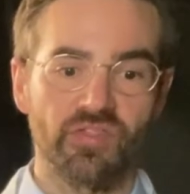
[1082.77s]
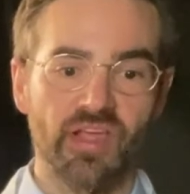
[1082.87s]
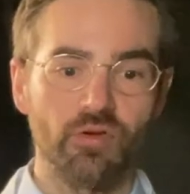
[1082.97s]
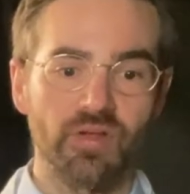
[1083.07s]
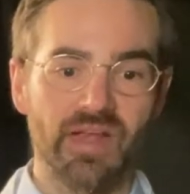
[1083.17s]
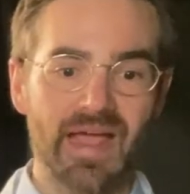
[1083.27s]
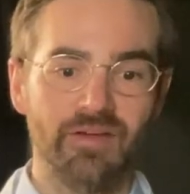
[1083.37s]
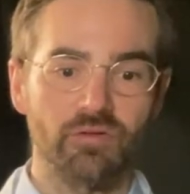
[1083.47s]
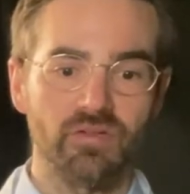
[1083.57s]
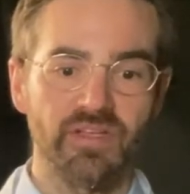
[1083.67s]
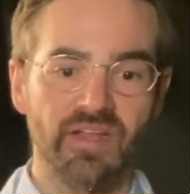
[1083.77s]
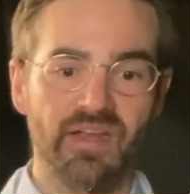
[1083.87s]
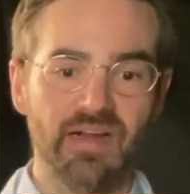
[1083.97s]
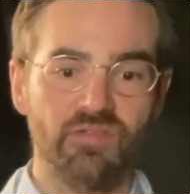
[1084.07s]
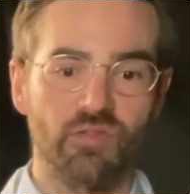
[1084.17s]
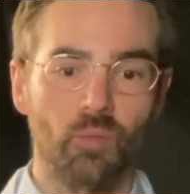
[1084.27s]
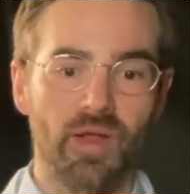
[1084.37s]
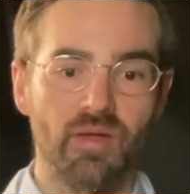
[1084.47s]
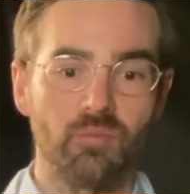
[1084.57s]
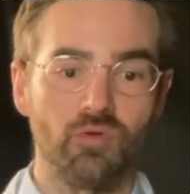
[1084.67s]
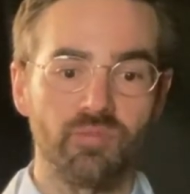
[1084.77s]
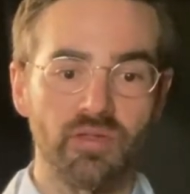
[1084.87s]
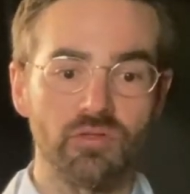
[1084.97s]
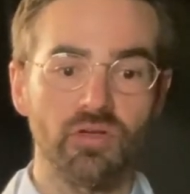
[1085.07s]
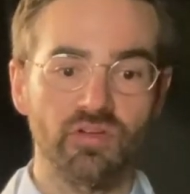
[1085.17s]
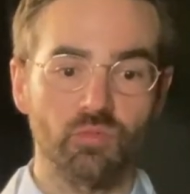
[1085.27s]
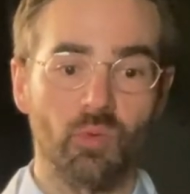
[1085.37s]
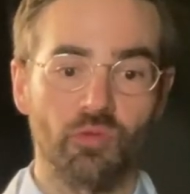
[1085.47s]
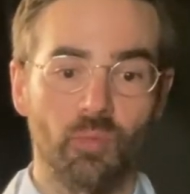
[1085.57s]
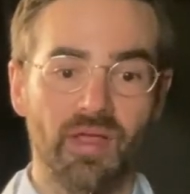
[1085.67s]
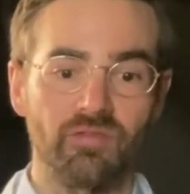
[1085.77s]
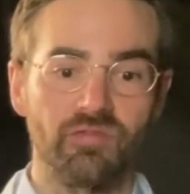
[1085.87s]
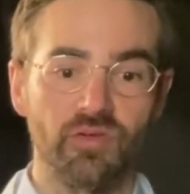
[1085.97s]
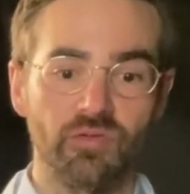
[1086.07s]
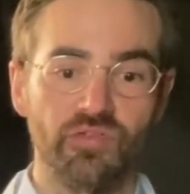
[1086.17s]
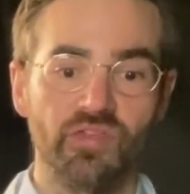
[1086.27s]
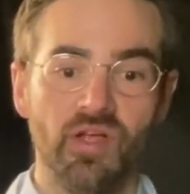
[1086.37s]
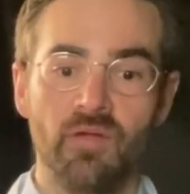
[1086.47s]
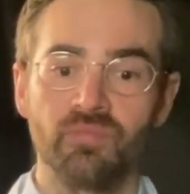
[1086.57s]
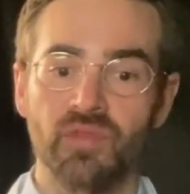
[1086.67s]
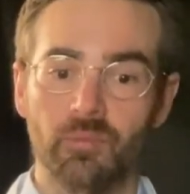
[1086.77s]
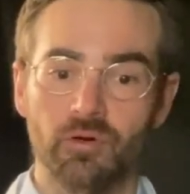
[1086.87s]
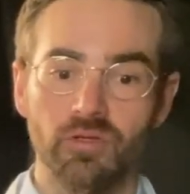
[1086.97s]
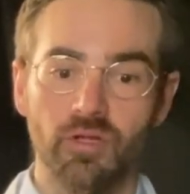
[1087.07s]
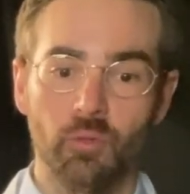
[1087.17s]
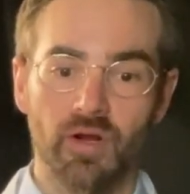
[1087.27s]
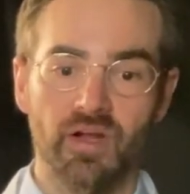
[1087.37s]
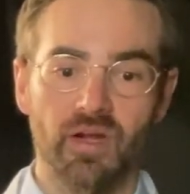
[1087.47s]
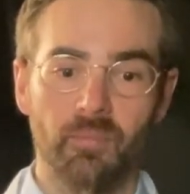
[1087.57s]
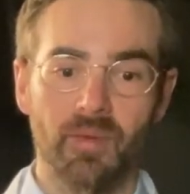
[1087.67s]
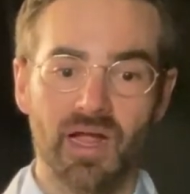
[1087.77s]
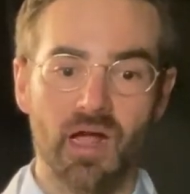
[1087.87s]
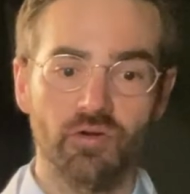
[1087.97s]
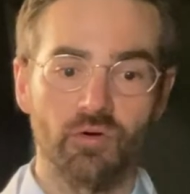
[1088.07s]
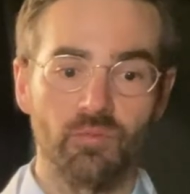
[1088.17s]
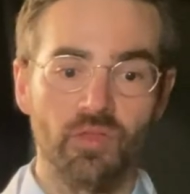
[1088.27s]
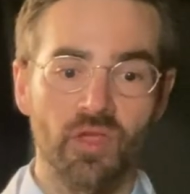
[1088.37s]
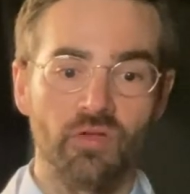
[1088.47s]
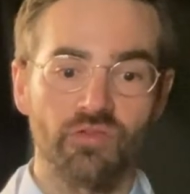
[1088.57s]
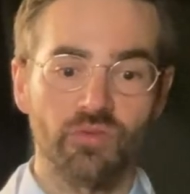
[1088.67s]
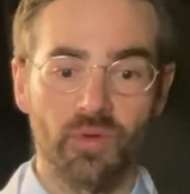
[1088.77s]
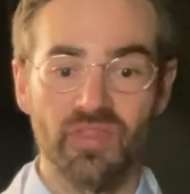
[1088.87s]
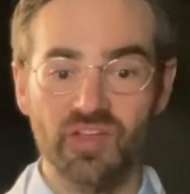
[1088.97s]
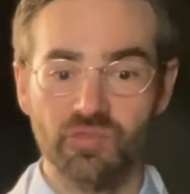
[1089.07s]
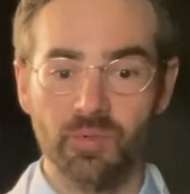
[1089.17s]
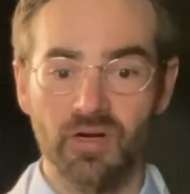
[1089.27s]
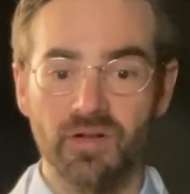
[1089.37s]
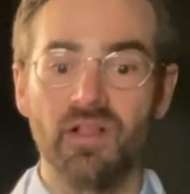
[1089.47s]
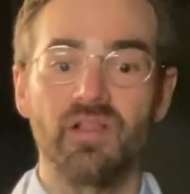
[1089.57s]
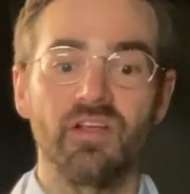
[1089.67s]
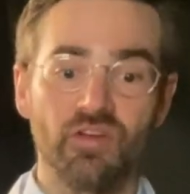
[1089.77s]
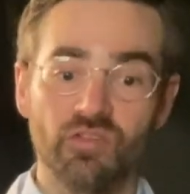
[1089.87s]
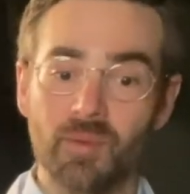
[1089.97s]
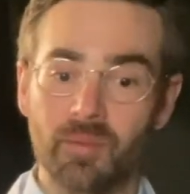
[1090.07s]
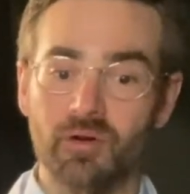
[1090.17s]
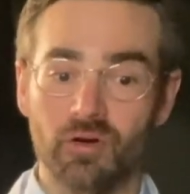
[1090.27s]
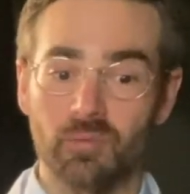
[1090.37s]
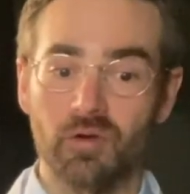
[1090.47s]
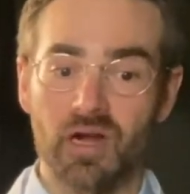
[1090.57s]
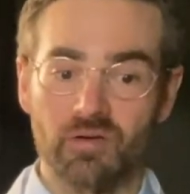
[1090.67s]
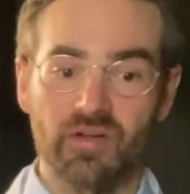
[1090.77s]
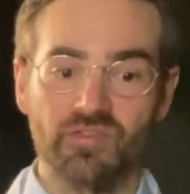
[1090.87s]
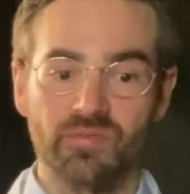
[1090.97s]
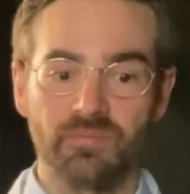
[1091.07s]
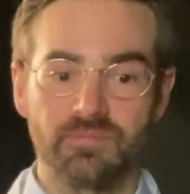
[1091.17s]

that you can accurately connect the way a movement looks with the way it feels. I'm currently working on a macaco, so in that spirit, here's my current progress.